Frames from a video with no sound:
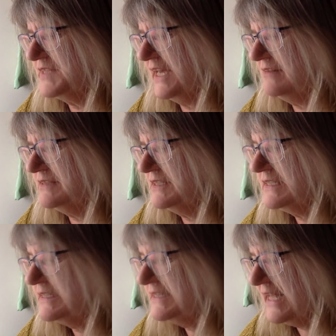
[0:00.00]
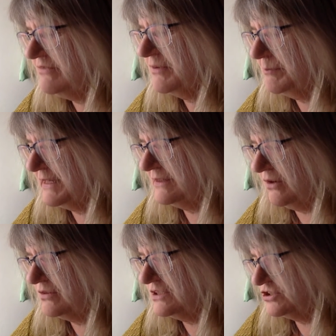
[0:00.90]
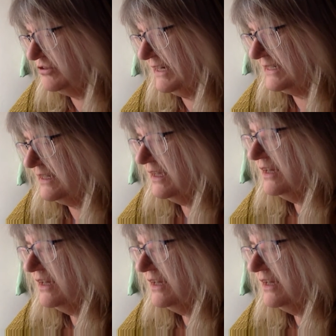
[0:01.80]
town and had never been on a train.